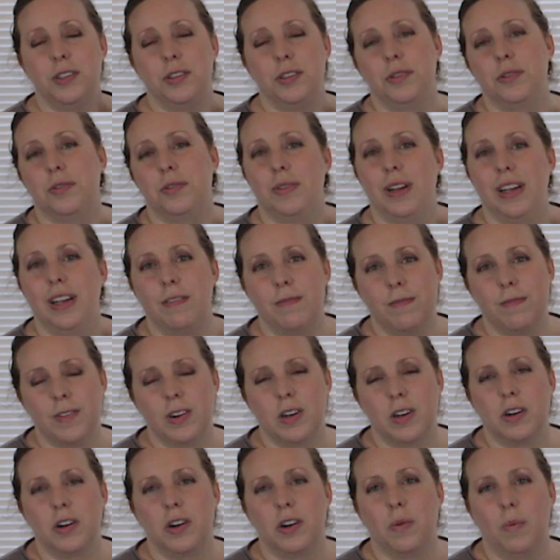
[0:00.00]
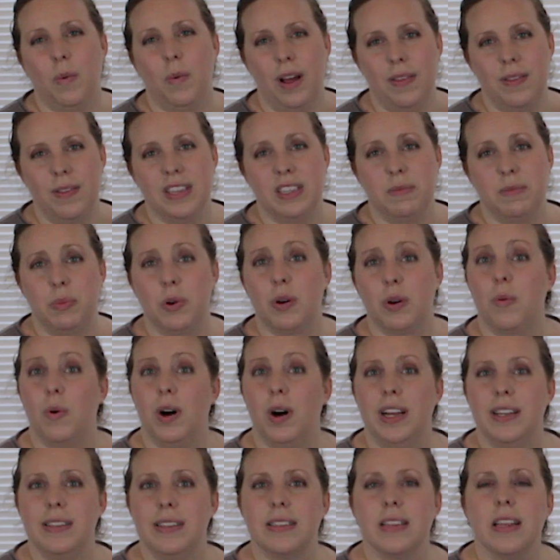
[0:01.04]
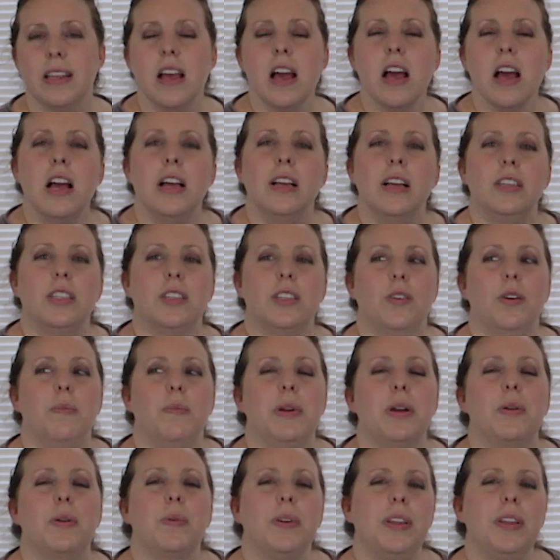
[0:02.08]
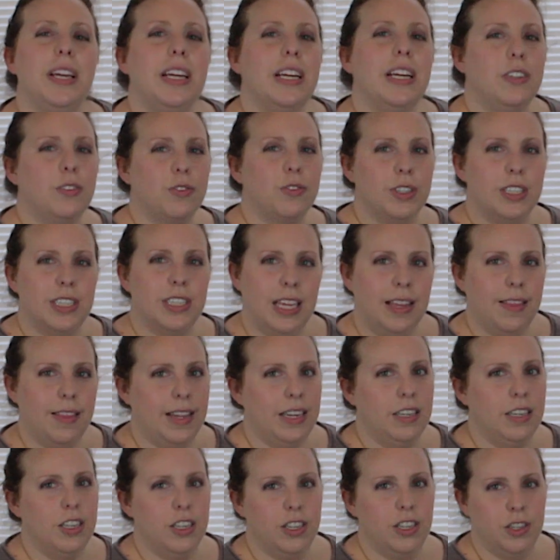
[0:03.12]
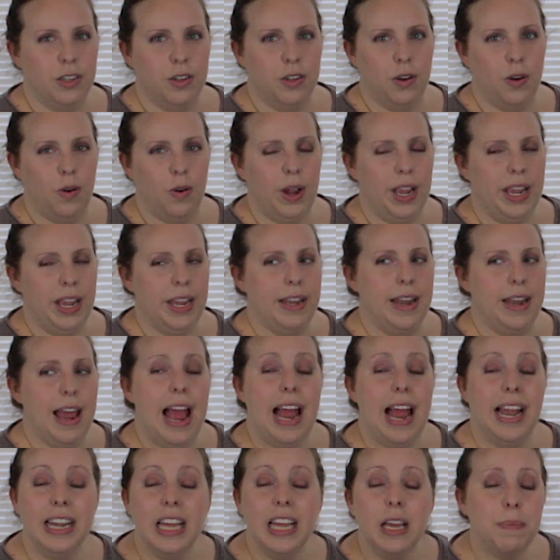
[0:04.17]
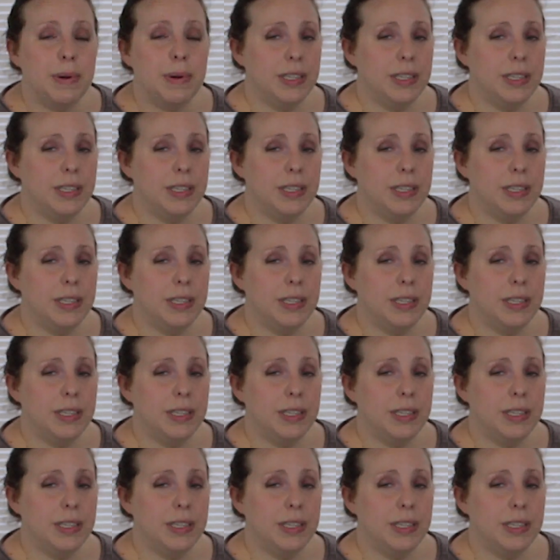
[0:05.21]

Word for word: to infer what this book was. So it would be a really interesting thing to do in any